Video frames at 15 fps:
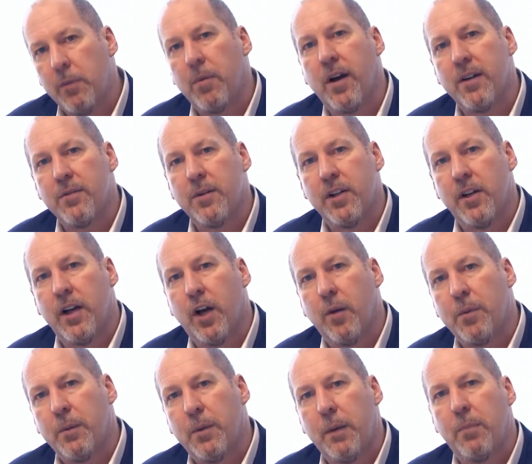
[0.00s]
possibly do to
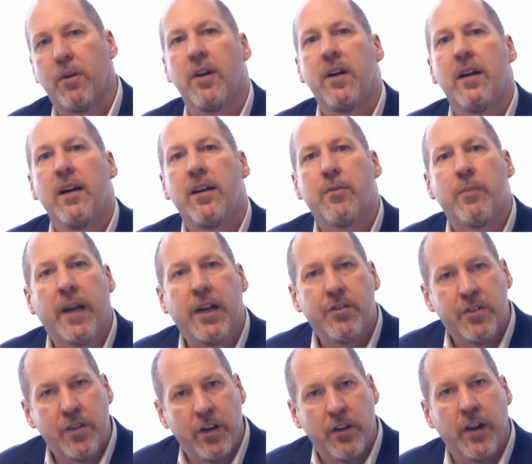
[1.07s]
help your people is make
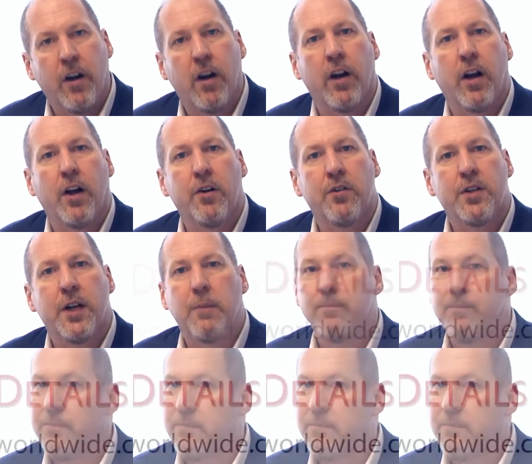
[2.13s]
sure they're on authorship.